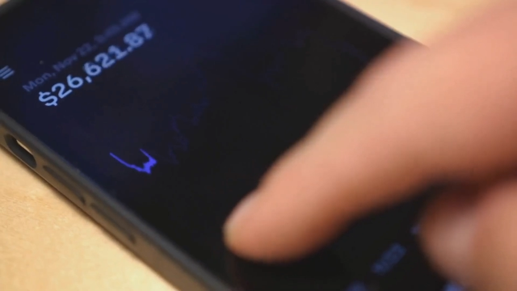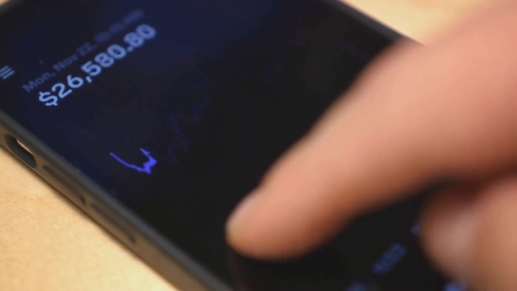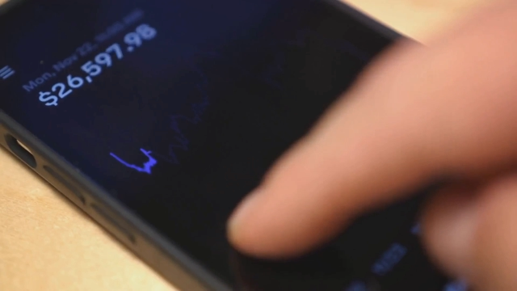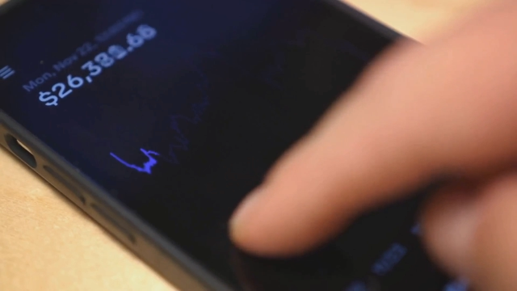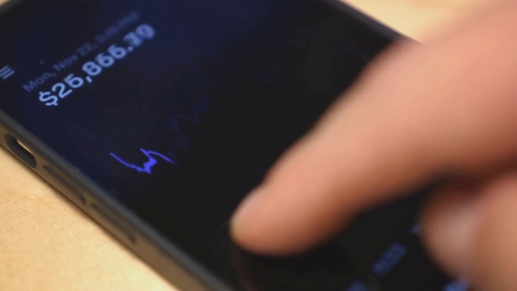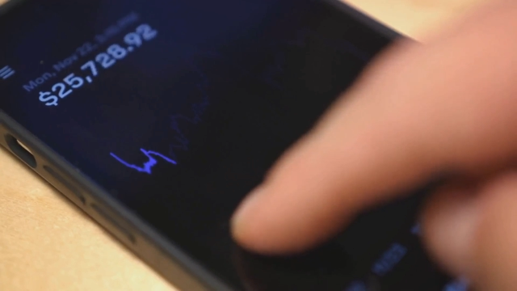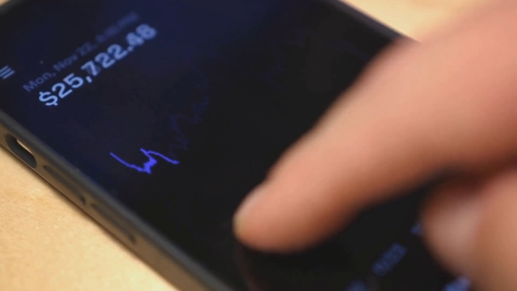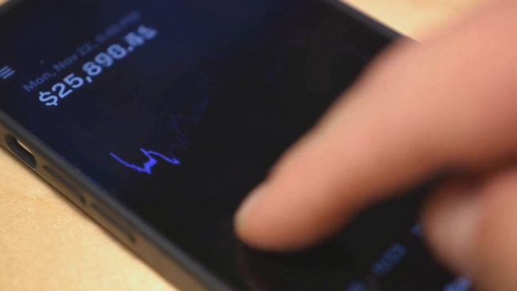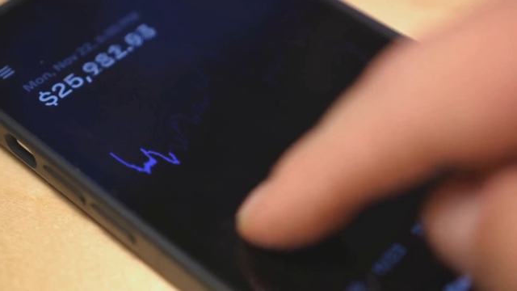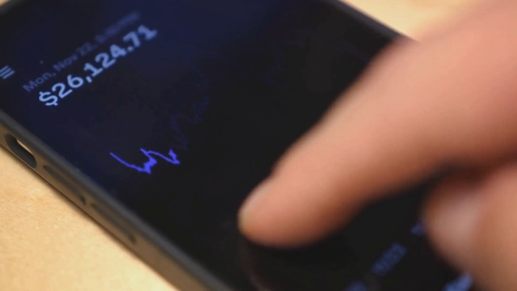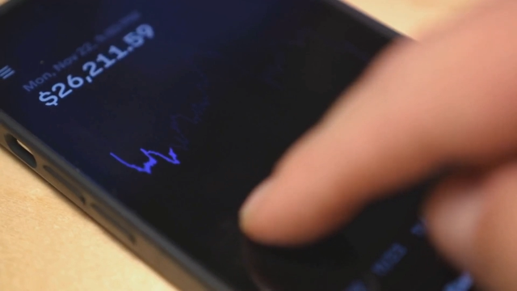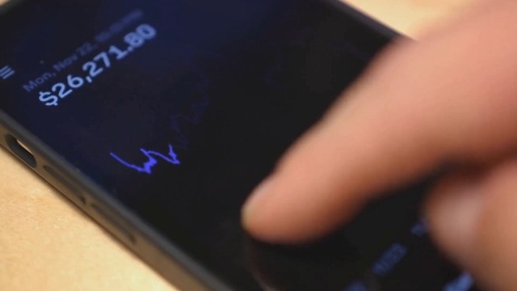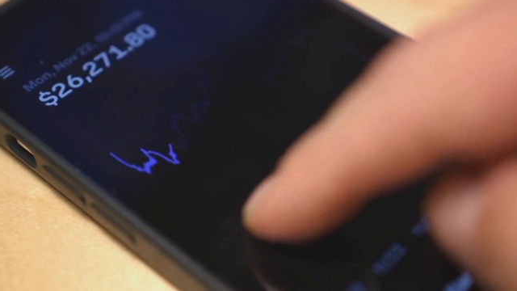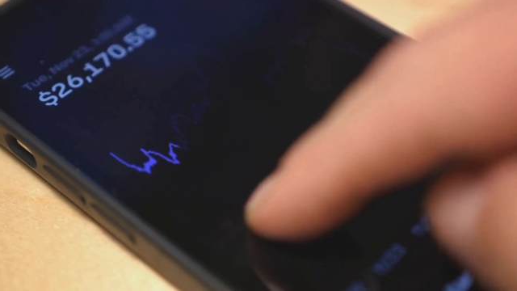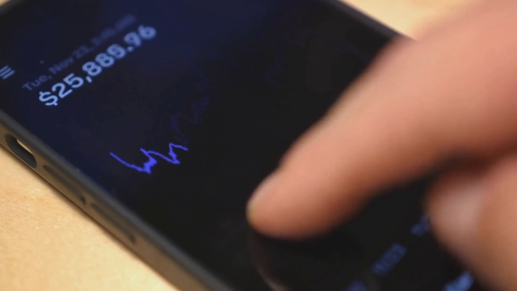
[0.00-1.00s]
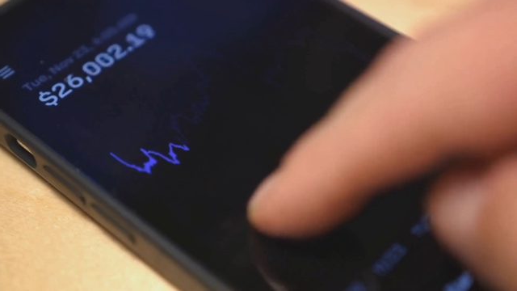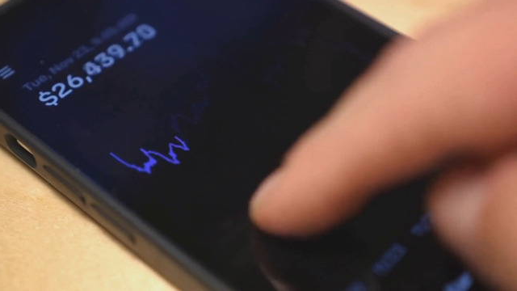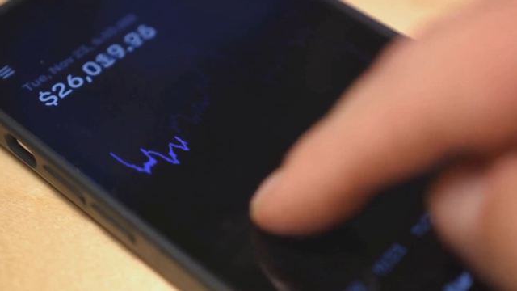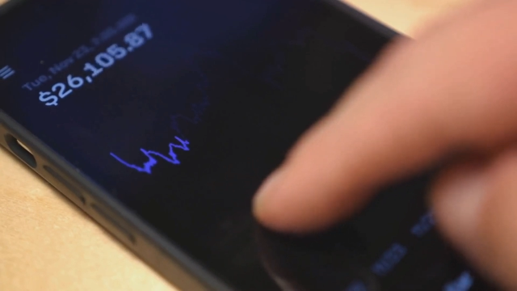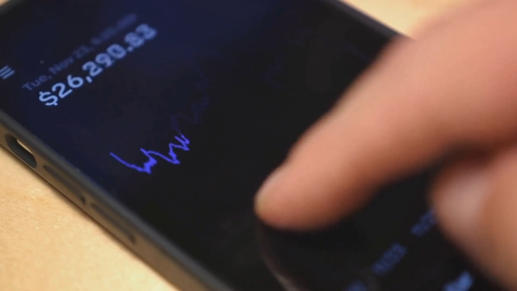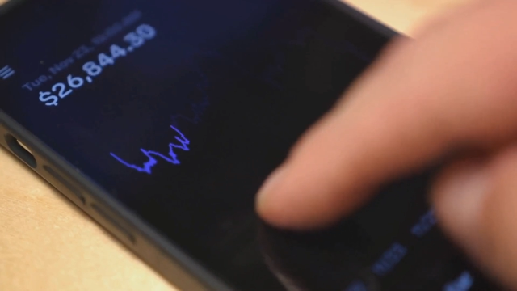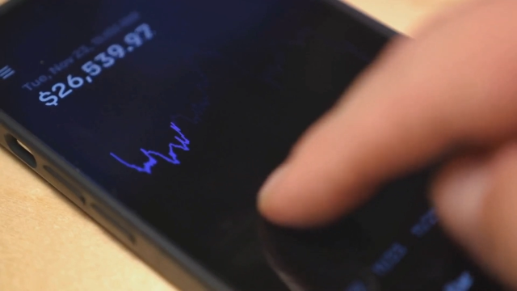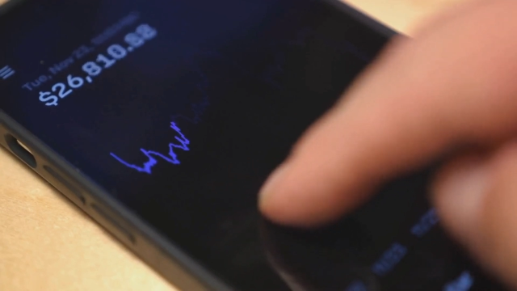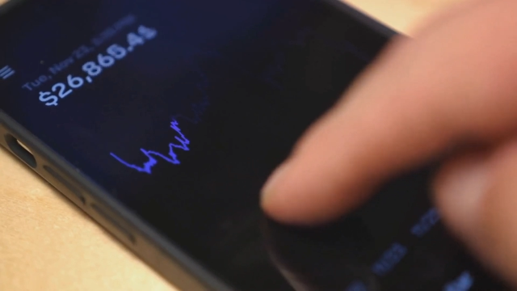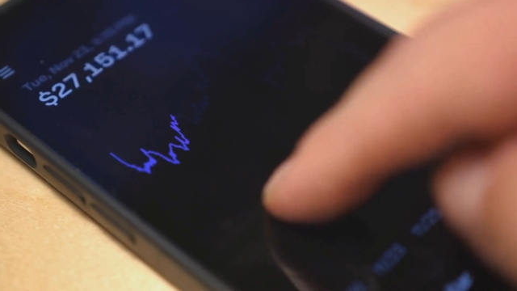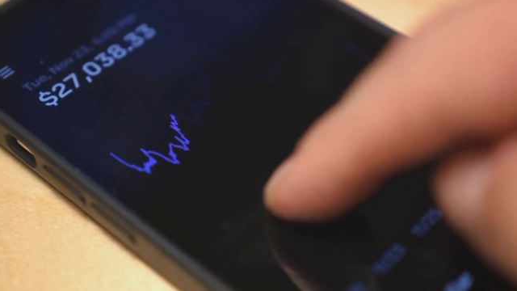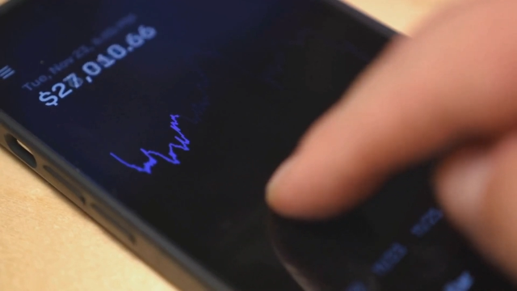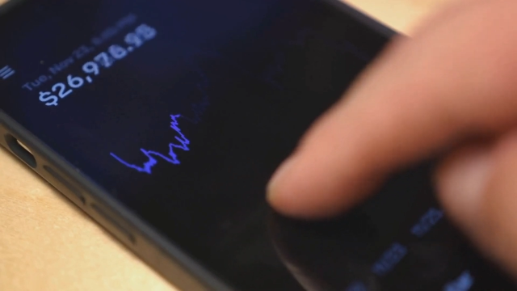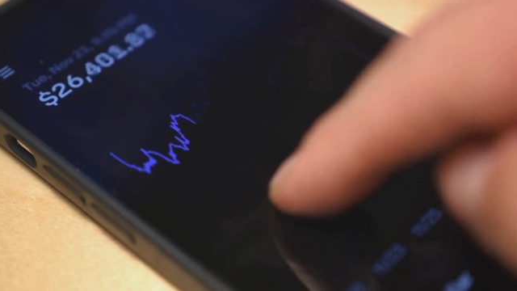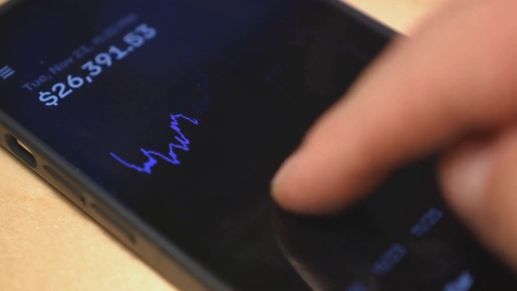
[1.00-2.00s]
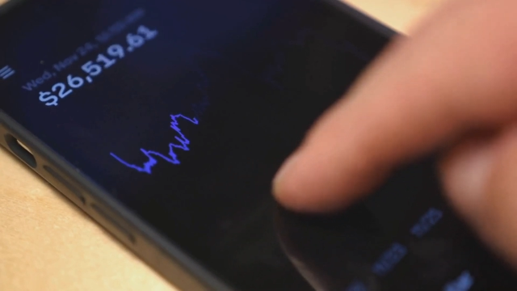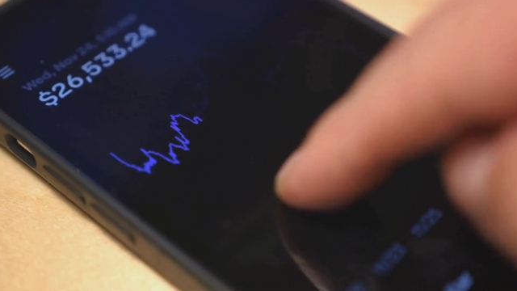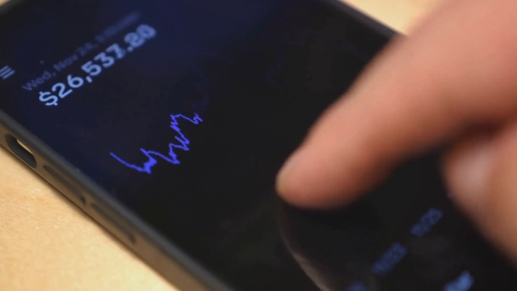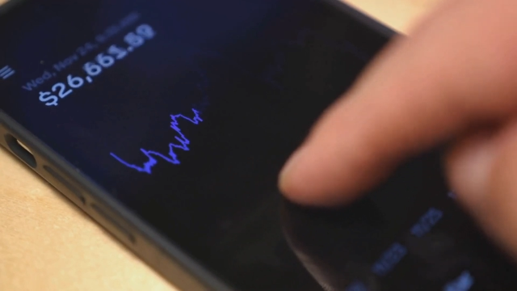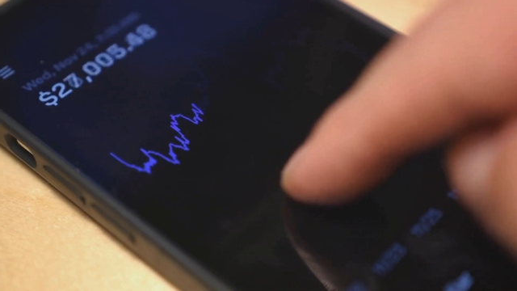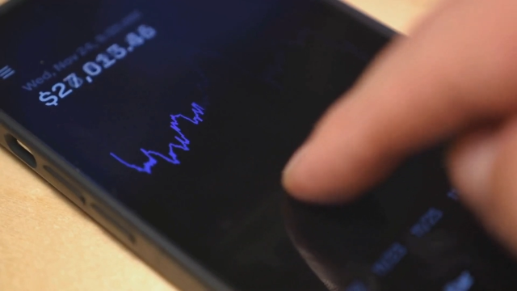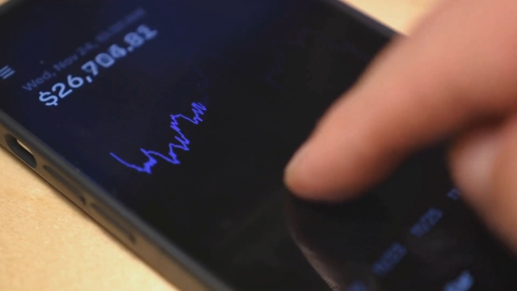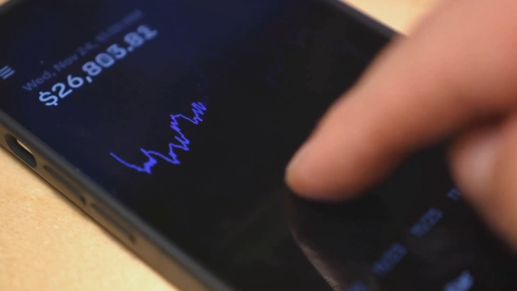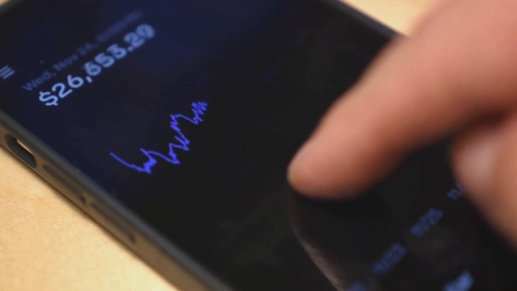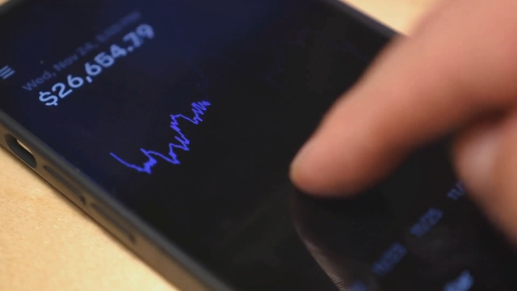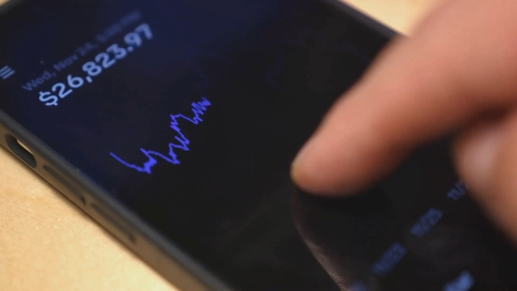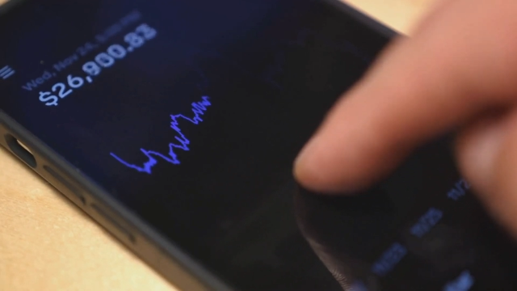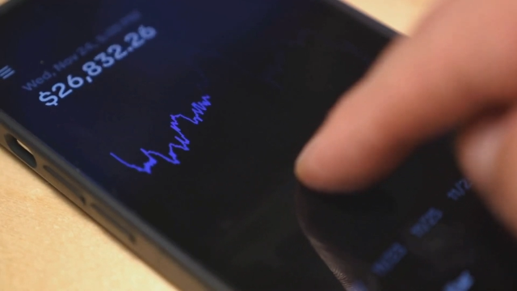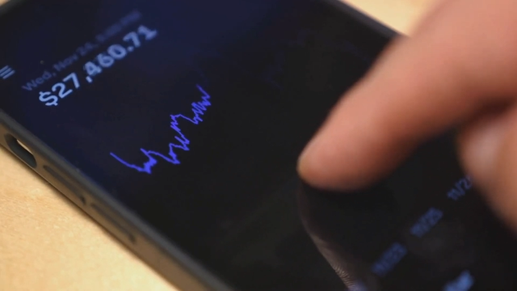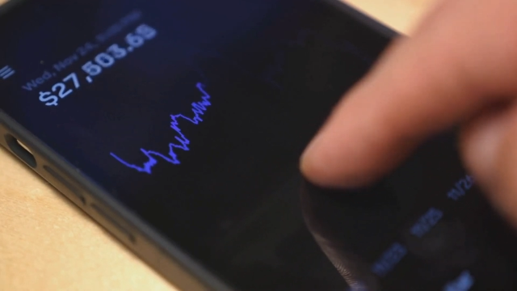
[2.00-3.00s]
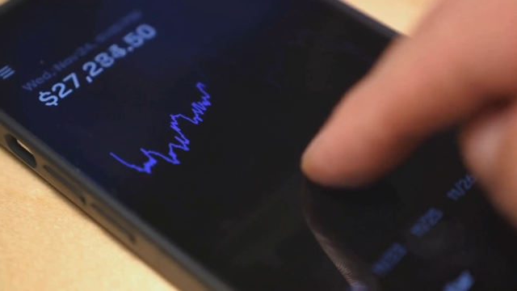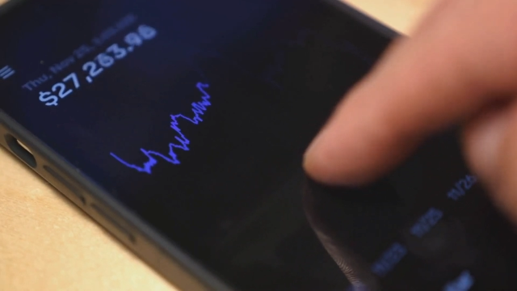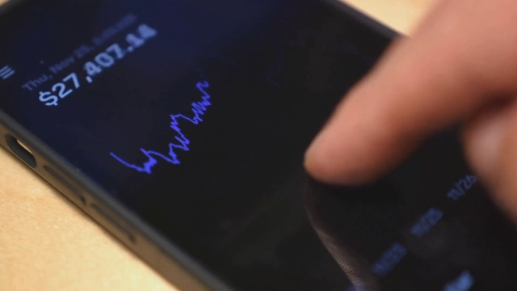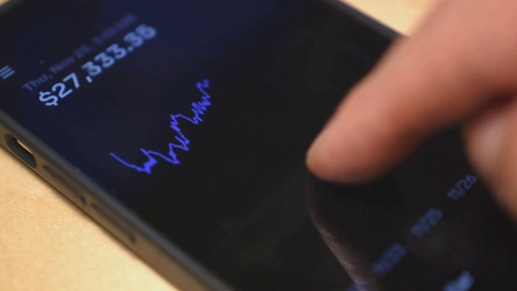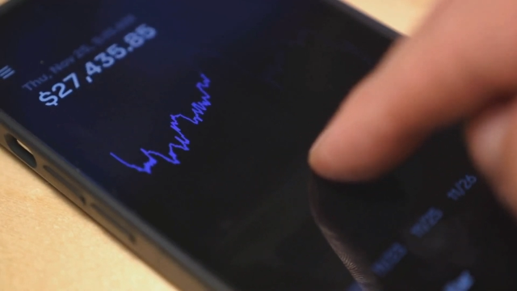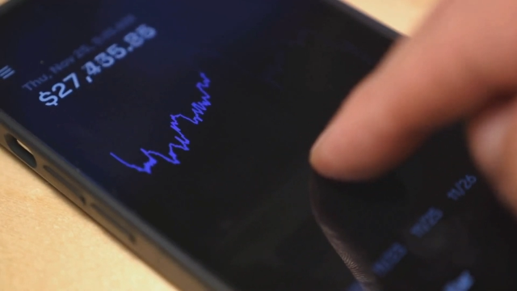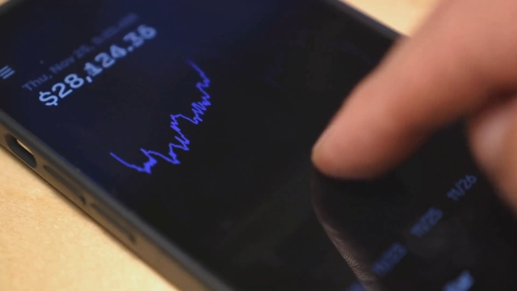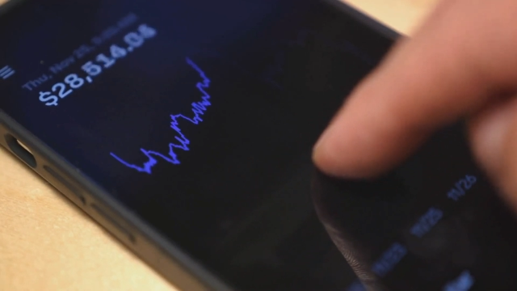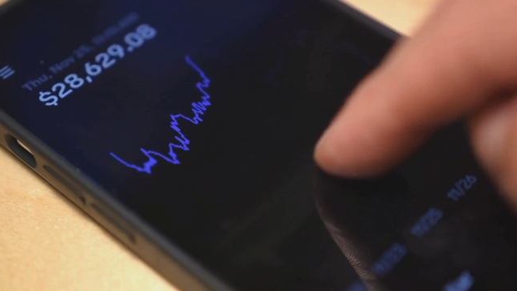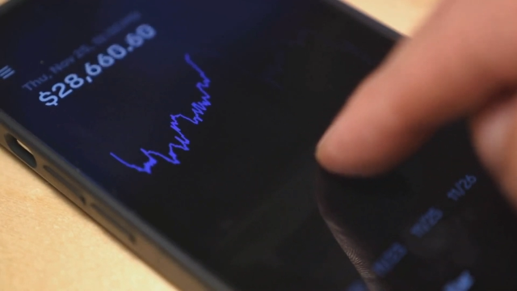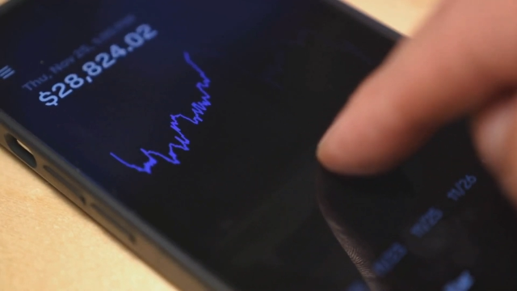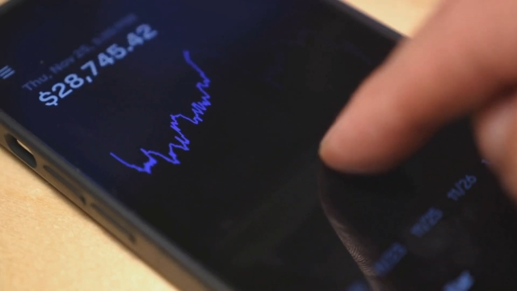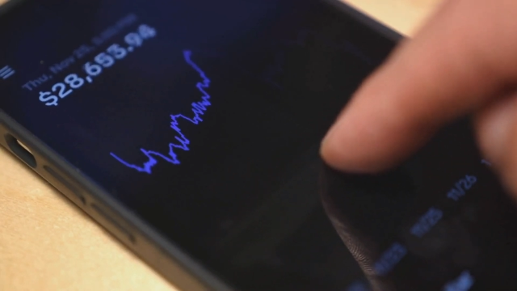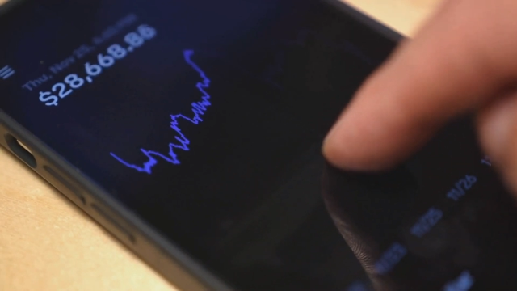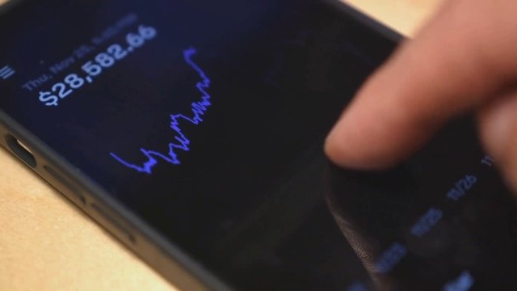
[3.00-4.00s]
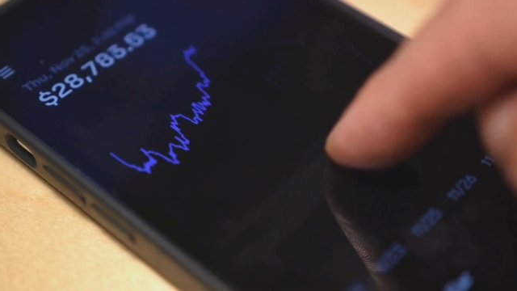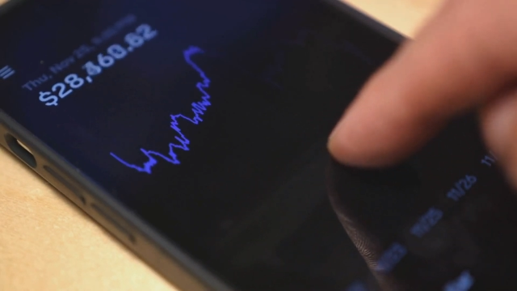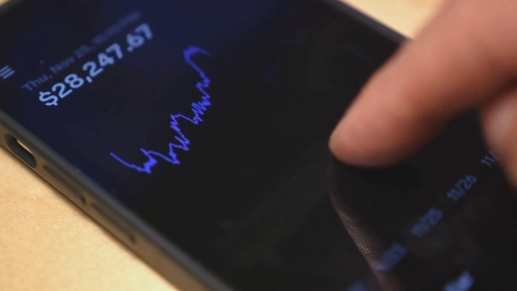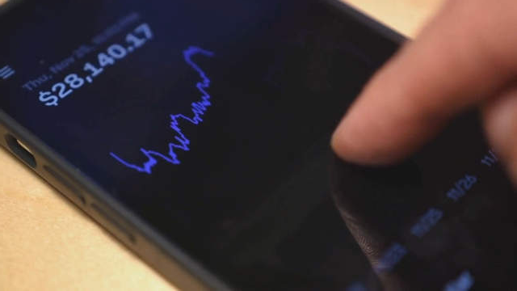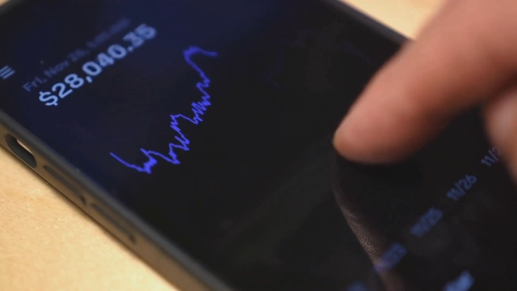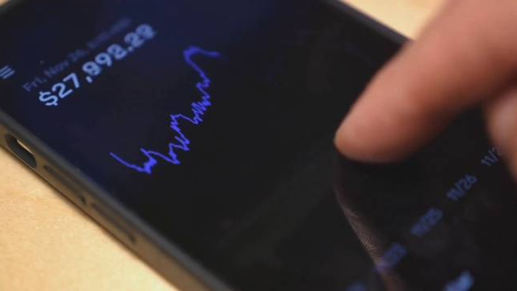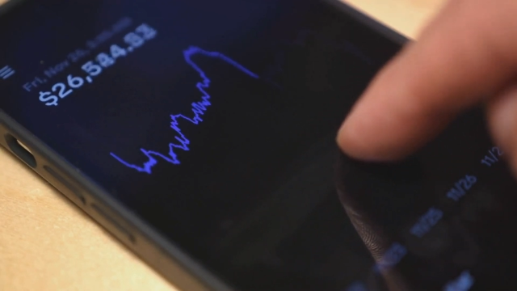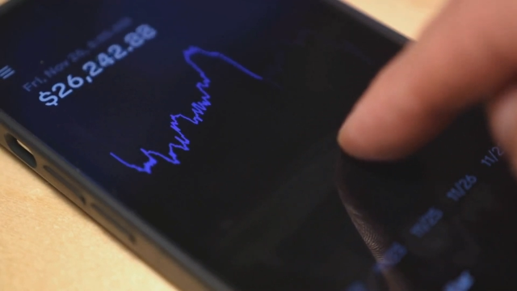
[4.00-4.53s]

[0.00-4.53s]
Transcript: Nobody's mouth can be seen.